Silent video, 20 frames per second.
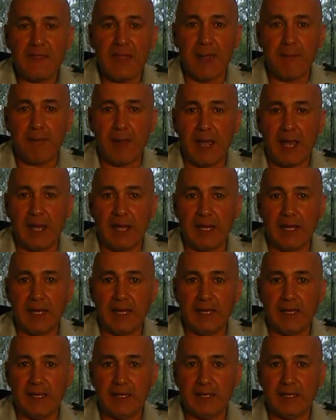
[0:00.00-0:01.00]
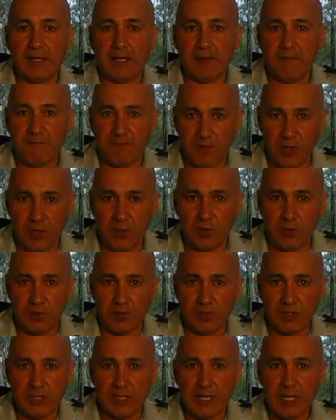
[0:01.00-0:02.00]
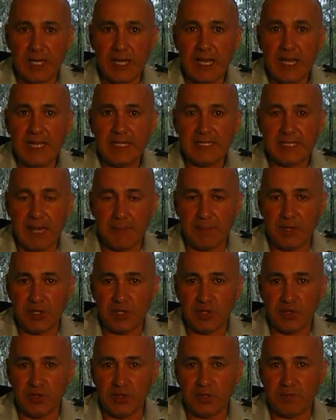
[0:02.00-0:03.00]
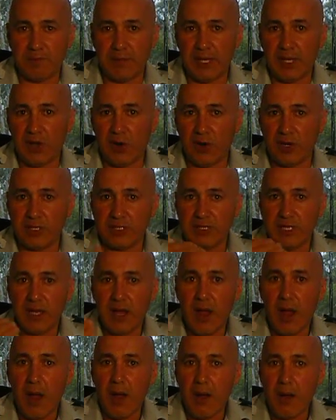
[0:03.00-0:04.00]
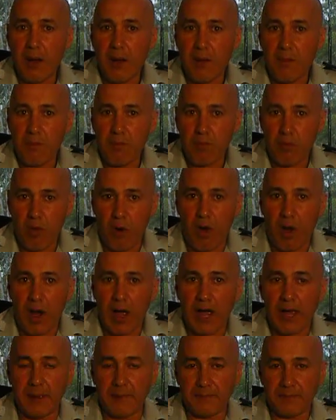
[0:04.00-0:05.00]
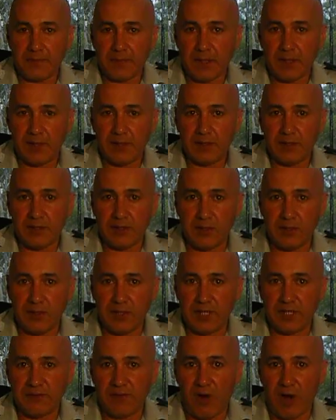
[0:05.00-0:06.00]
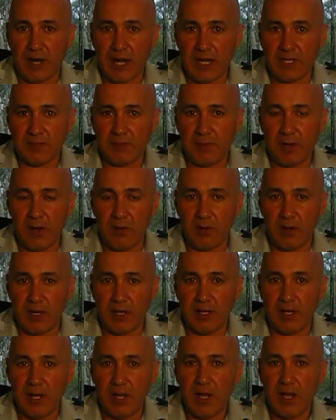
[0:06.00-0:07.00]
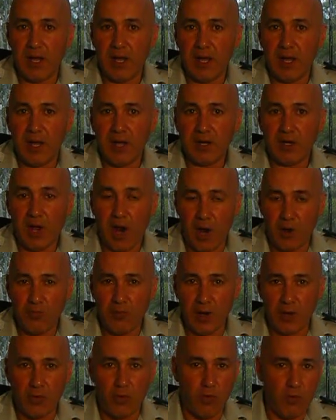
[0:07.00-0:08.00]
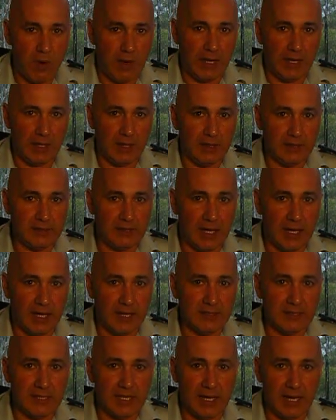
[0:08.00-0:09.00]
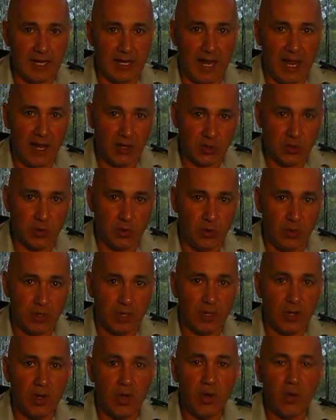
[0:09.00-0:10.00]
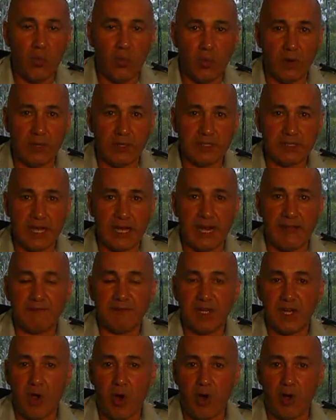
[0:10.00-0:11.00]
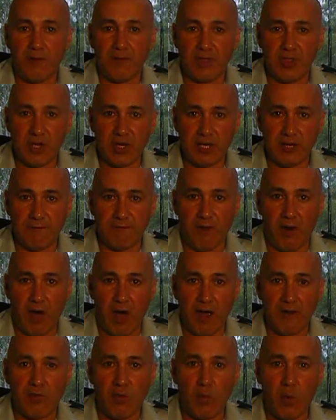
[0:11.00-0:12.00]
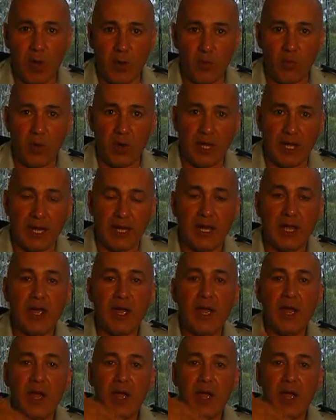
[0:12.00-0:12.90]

That may confuse some issues because prior to this fire danger period, code red or red alert days in our talk was an FDI of 35 when we